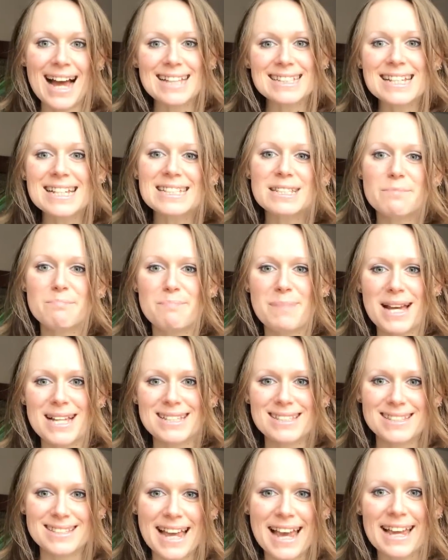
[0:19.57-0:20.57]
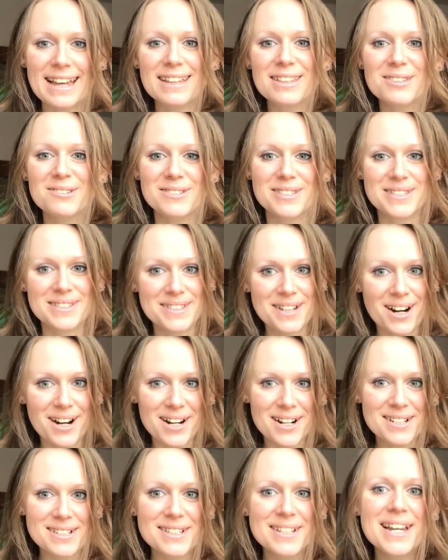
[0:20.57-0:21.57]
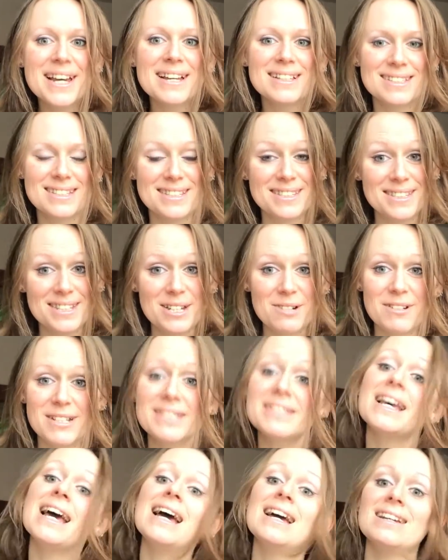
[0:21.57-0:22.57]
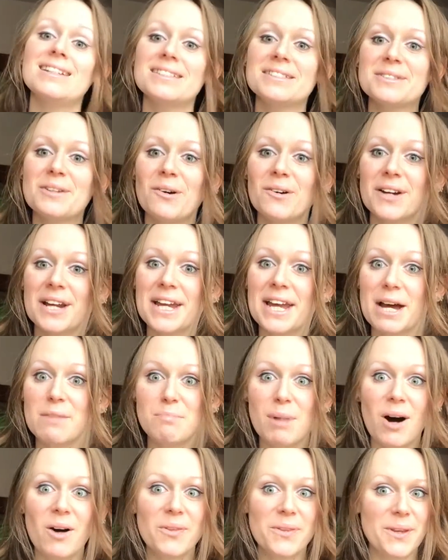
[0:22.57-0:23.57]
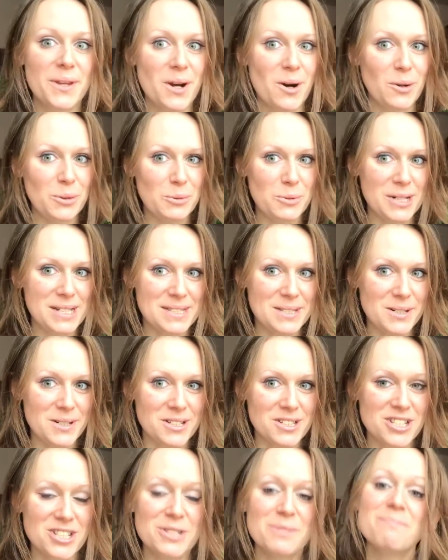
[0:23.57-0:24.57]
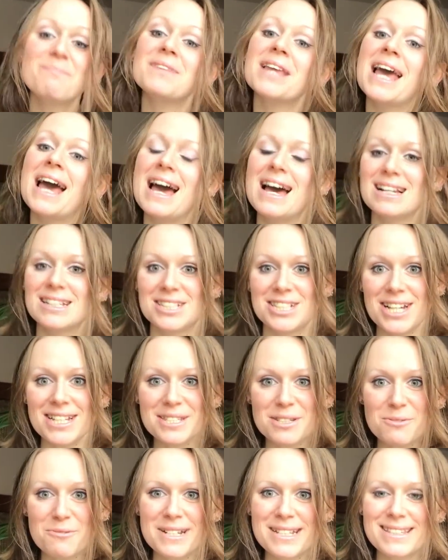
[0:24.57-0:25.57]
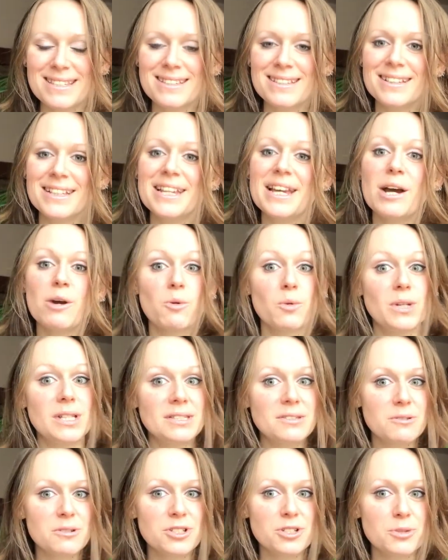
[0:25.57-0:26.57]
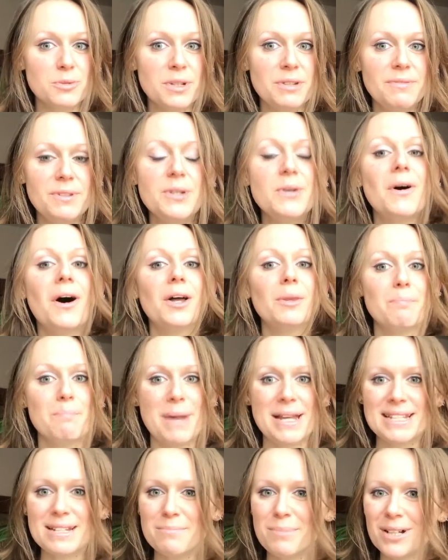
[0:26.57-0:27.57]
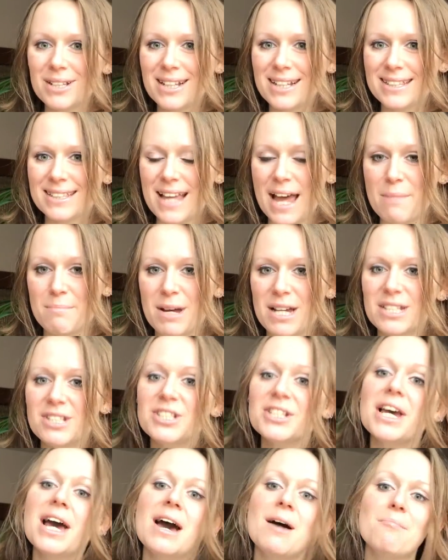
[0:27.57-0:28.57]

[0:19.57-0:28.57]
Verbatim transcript: I think the best thing to start the series is talking about the own research. Just recently, a research review on metabolic damage